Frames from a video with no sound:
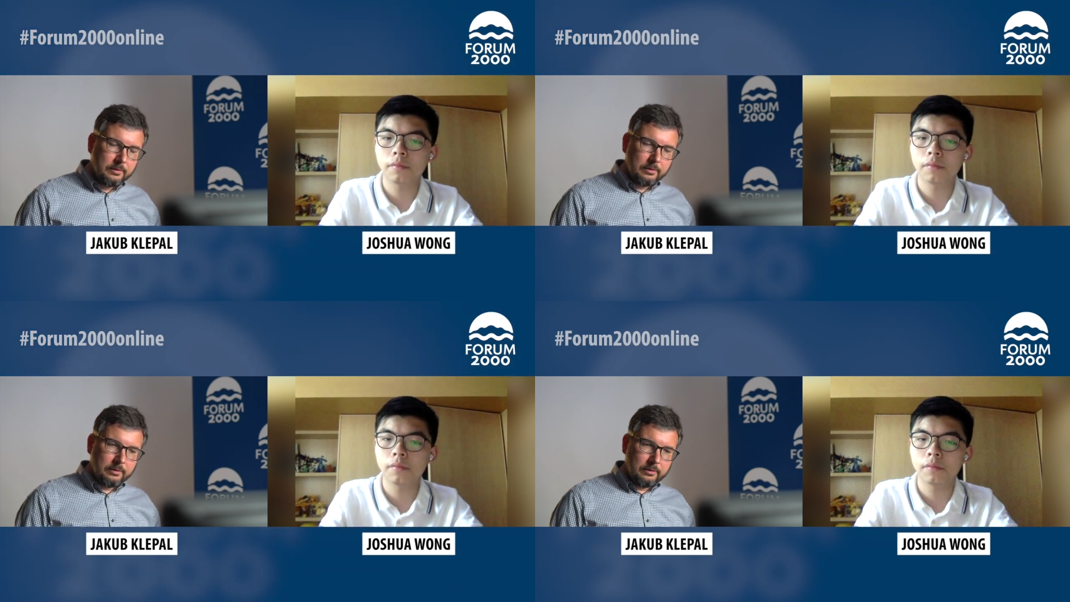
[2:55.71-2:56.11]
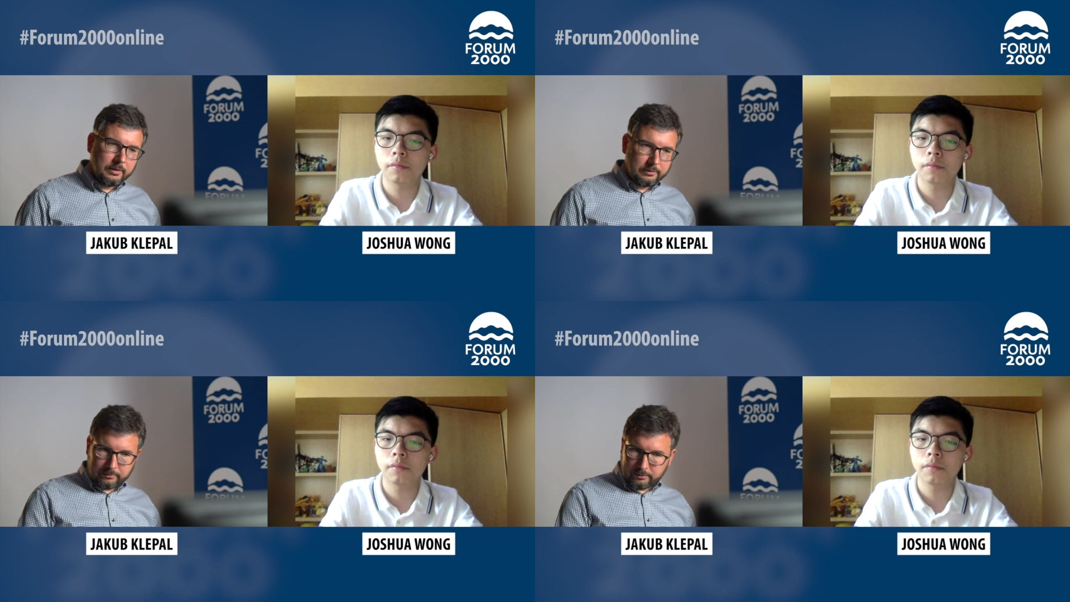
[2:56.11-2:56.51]
Speaker 1: uh,
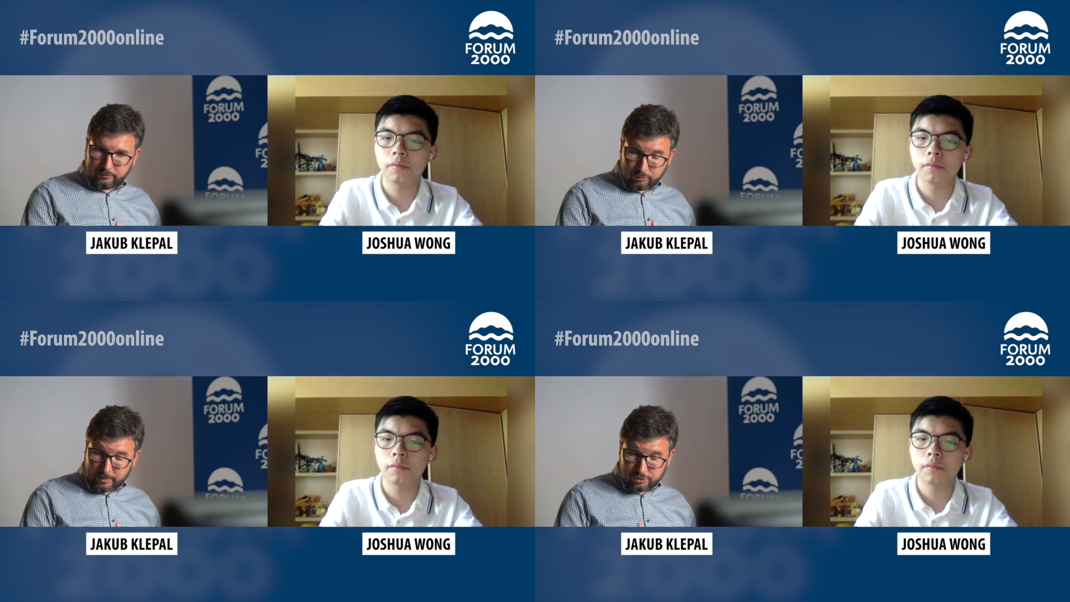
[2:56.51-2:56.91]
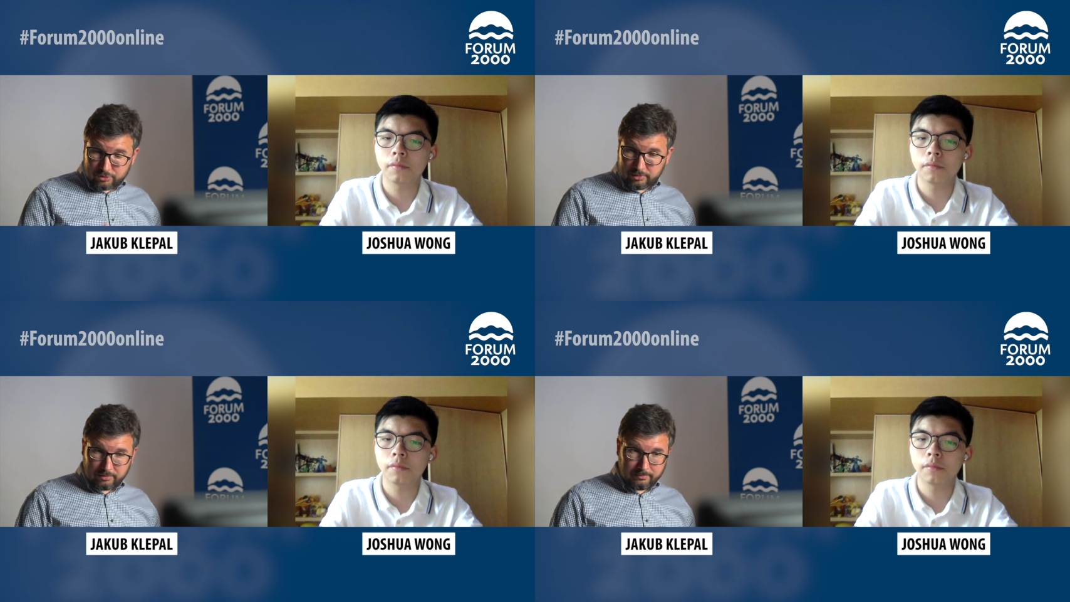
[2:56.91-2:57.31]
as, as you
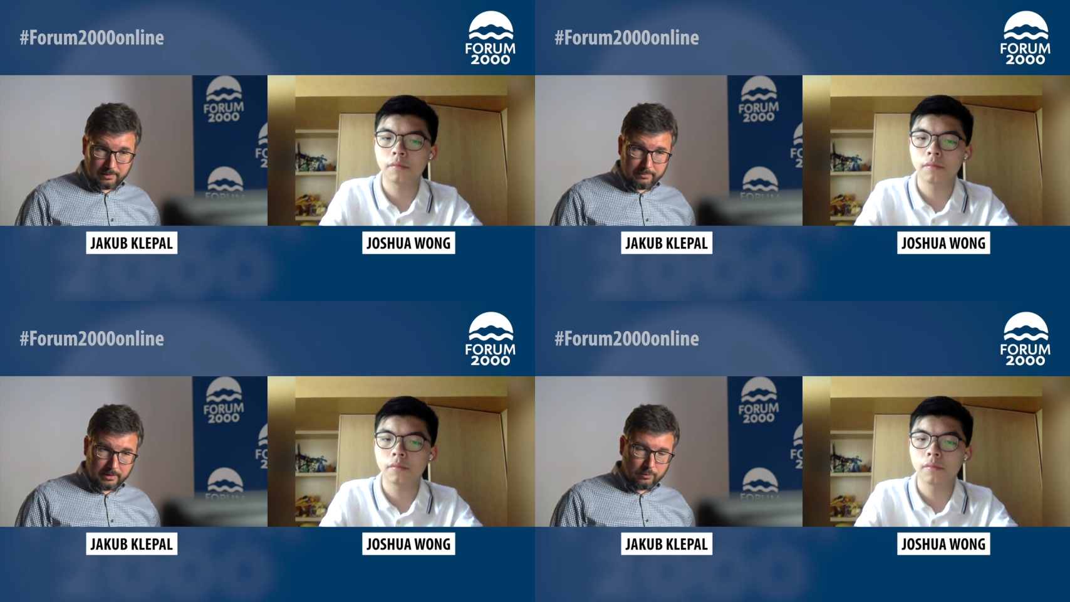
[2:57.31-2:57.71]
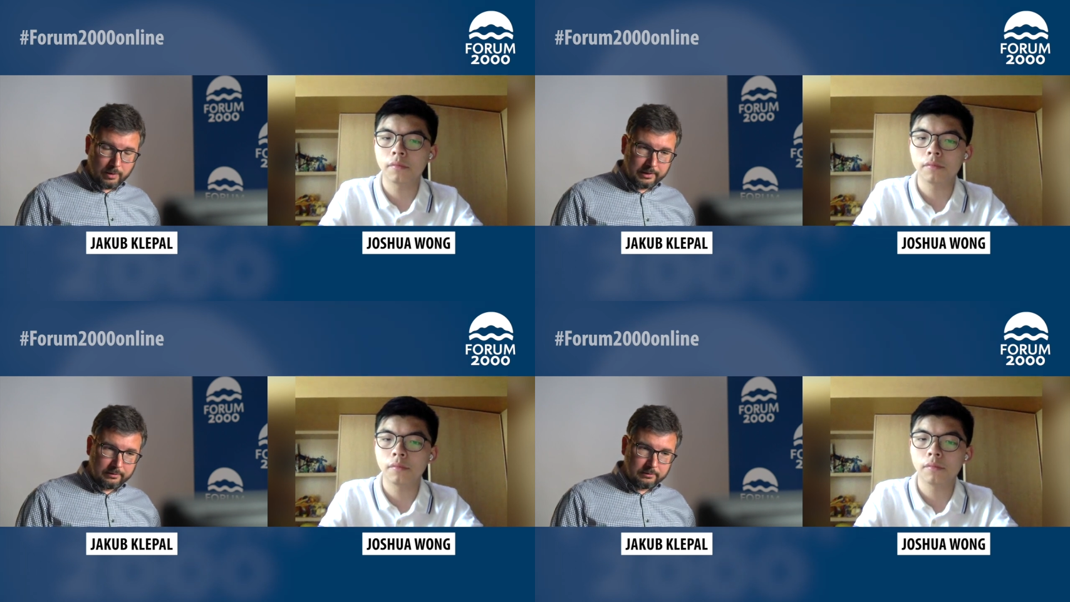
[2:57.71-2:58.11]
mentioned, maybe
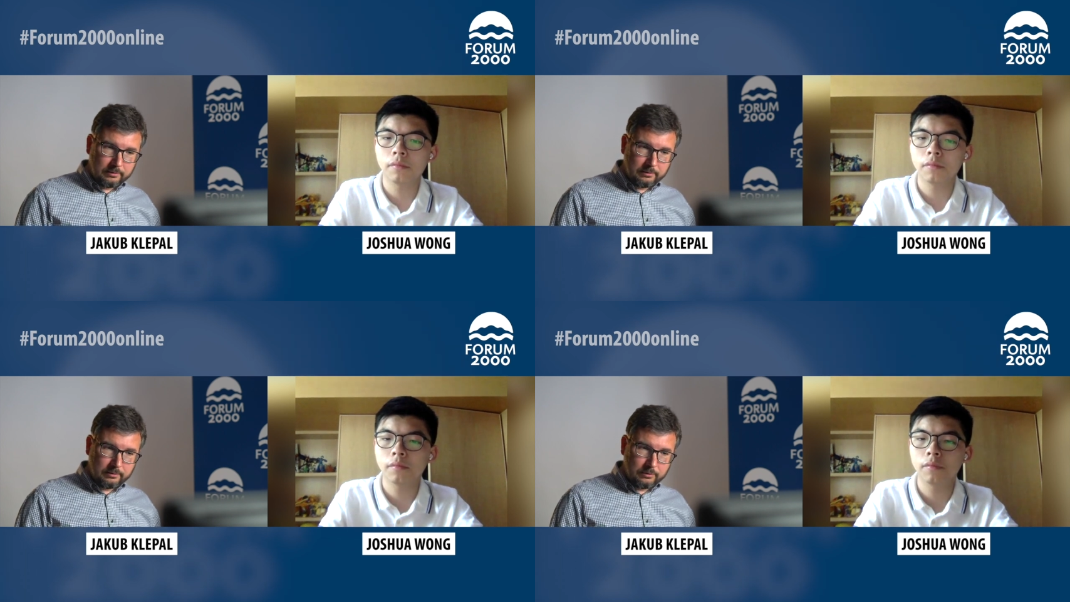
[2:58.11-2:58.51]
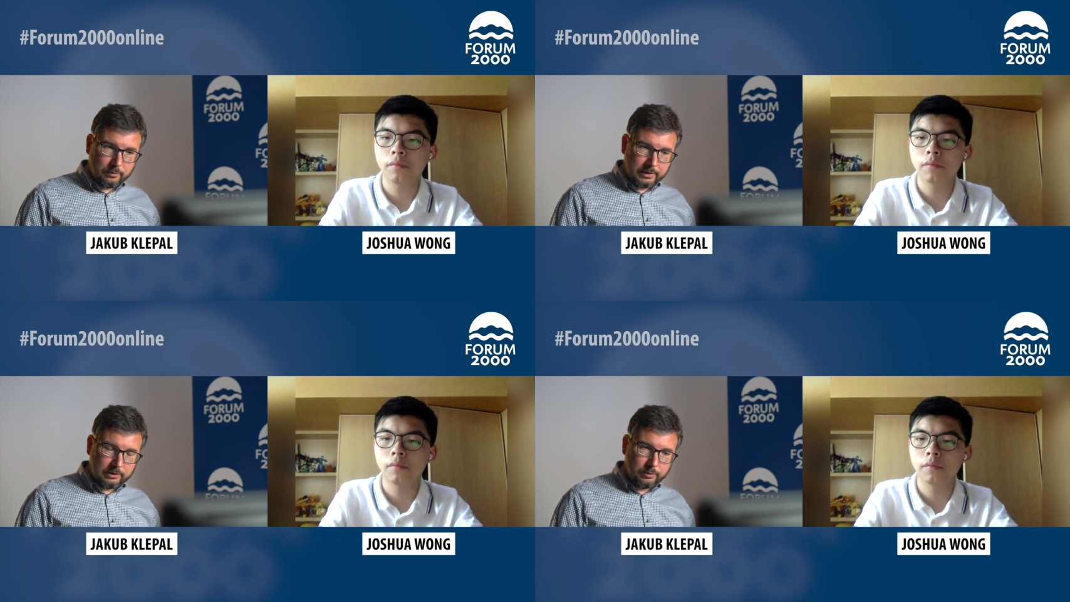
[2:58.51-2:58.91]
quite uh,
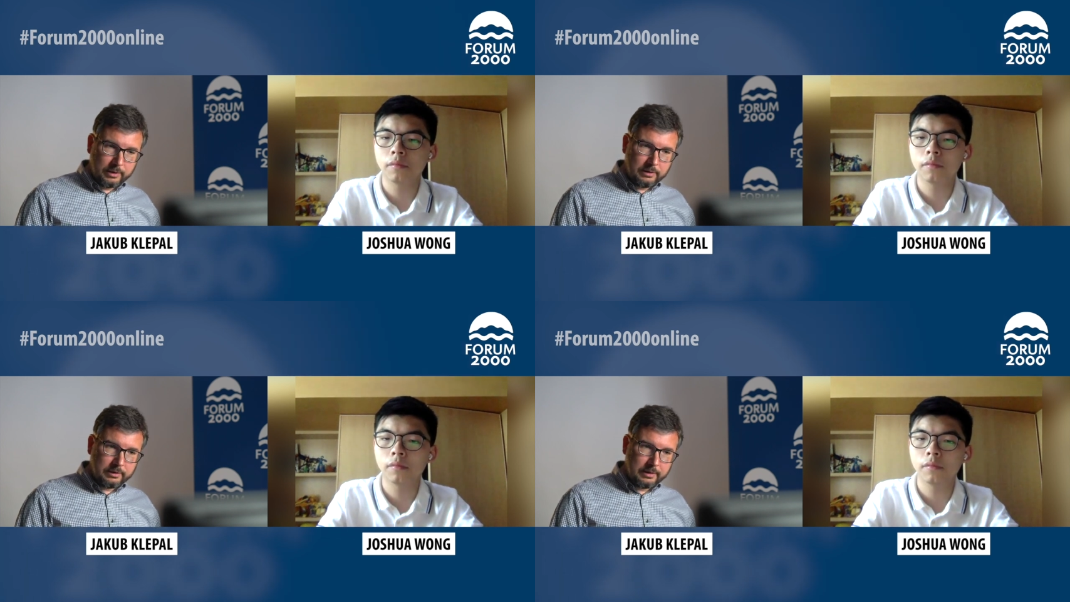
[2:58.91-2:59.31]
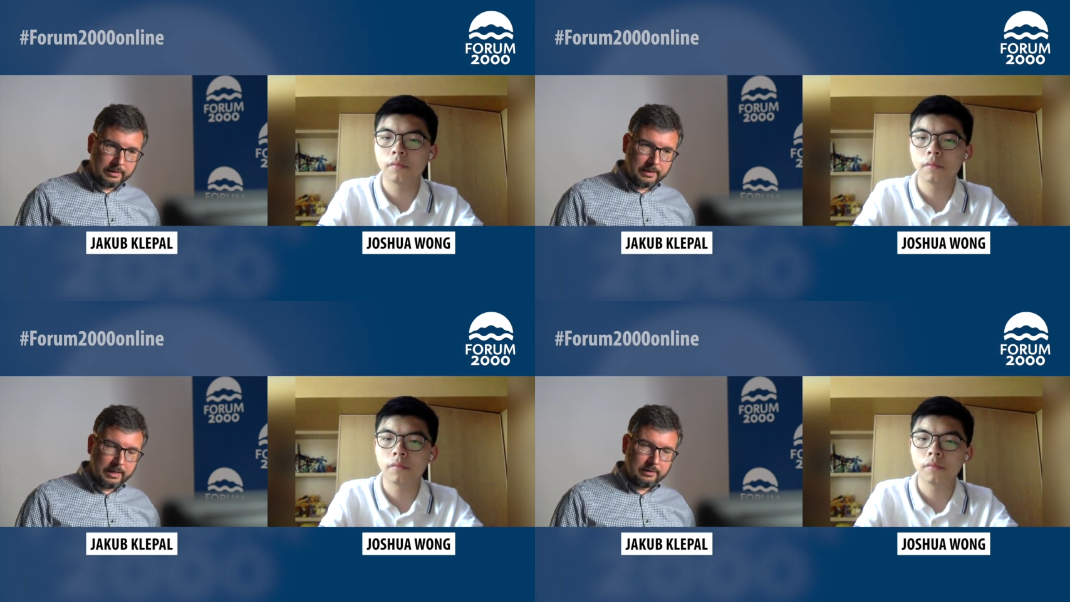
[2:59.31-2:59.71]
quite quickly
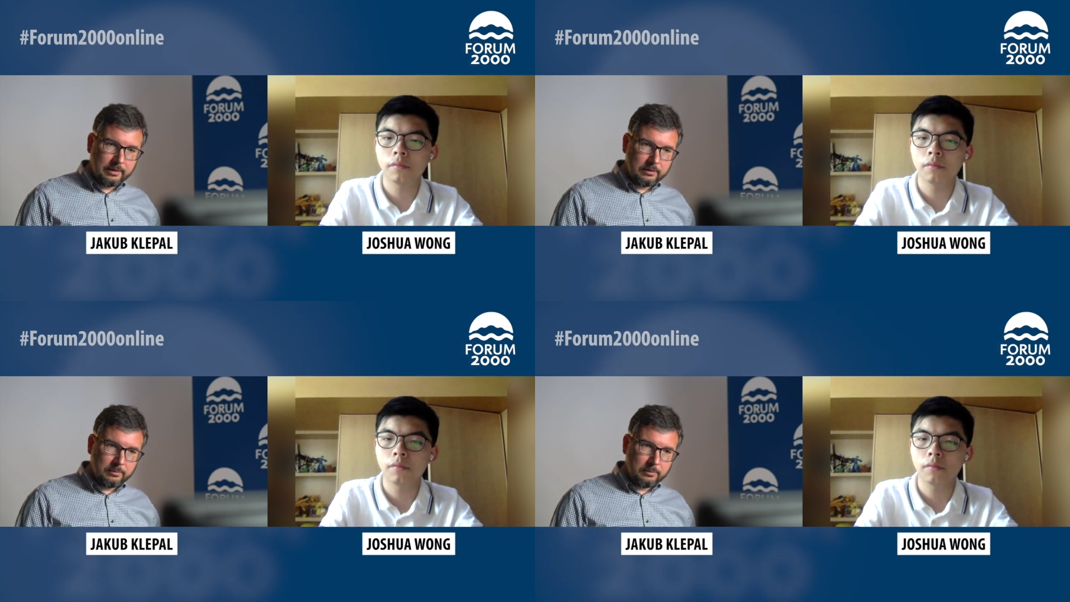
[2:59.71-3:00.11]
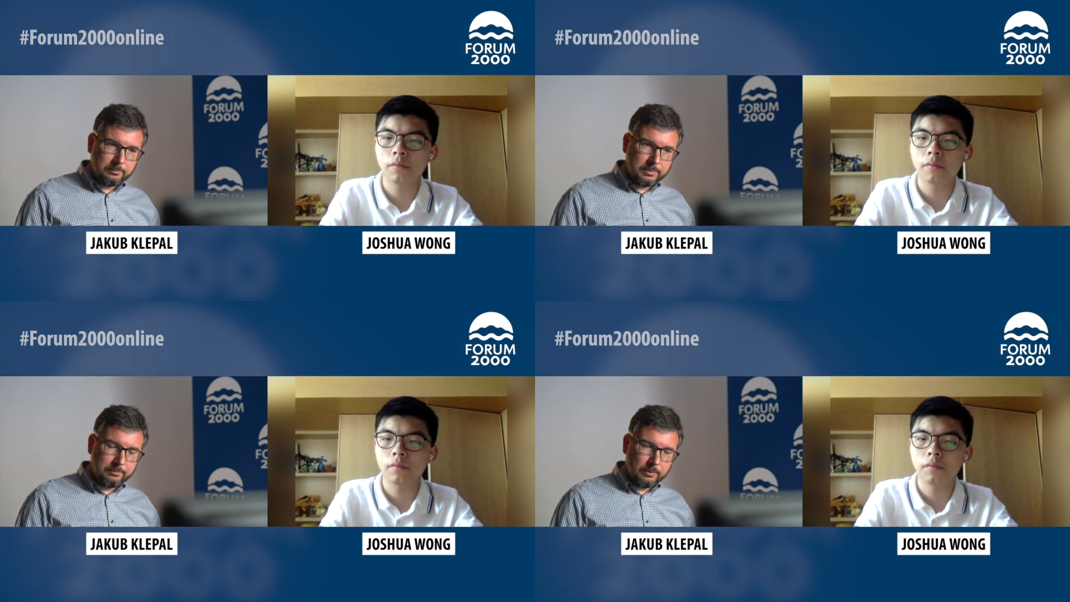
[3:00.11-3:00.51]
again, and then
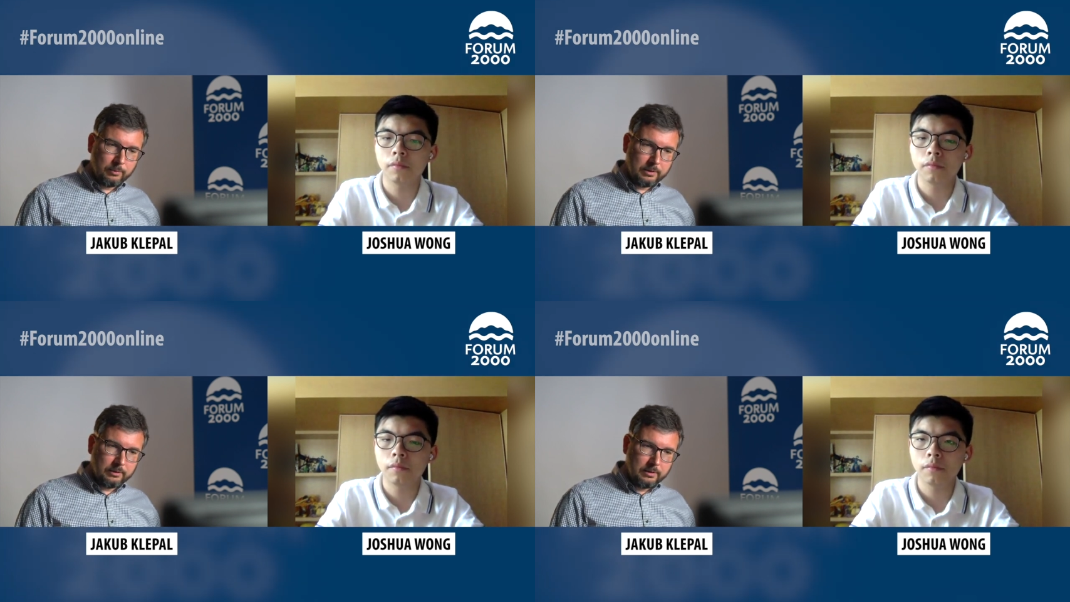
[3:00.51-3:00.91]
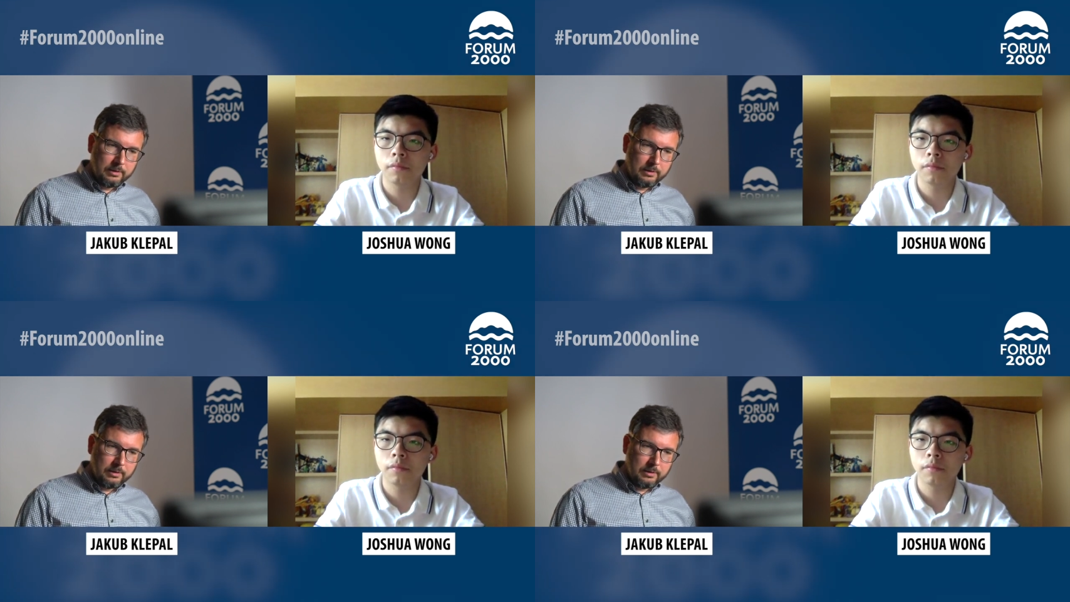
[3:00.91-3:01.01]
people will